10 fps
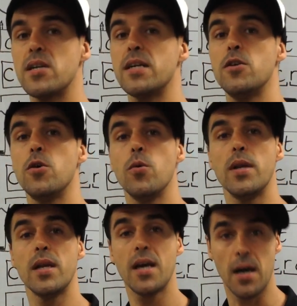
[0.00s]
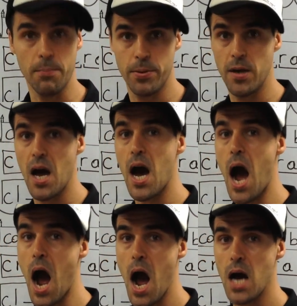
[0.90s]
like the U in cup,
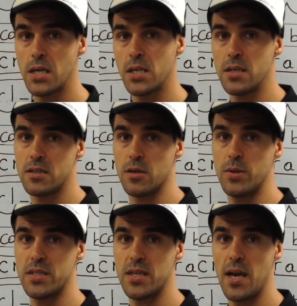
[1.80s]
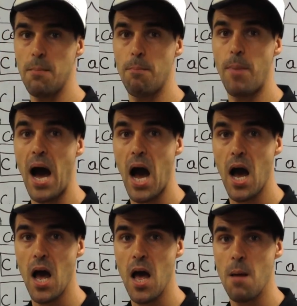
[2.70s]
so we say ba,
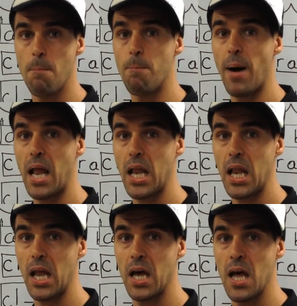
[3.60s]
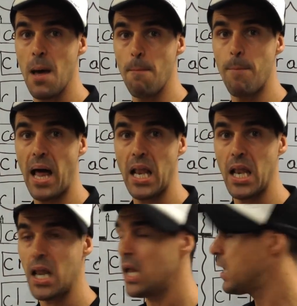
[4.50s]
bull,
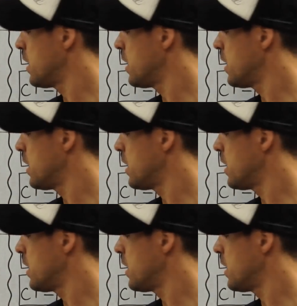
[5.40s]
bull,